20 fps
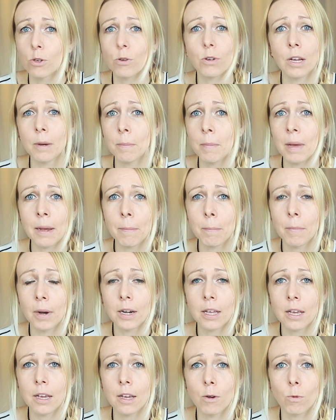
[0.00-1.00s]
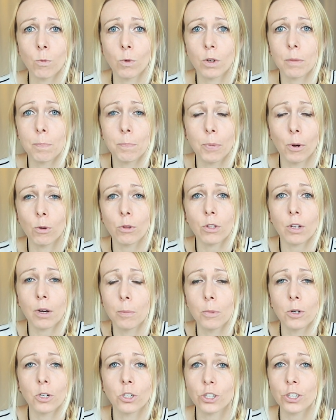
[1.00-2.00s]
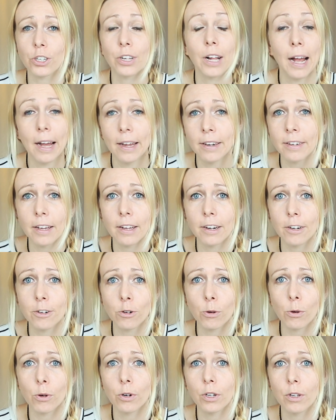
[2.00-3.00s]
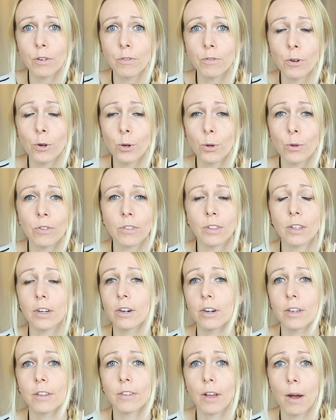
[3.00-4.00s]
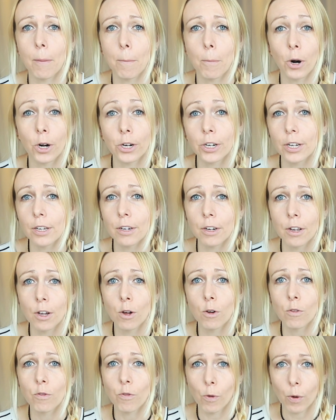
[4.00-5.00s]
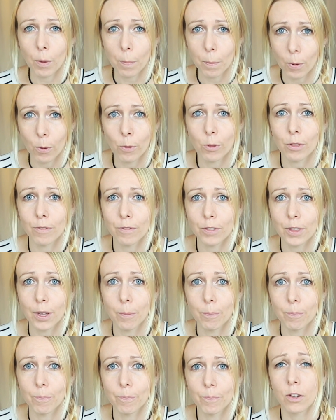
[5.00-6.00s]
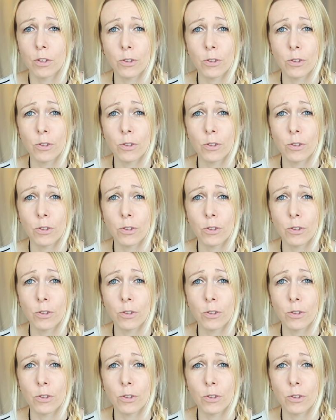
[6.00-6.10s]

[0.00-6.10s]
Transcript: You can make money with both commercial and editorial photos. There is a market for both of them.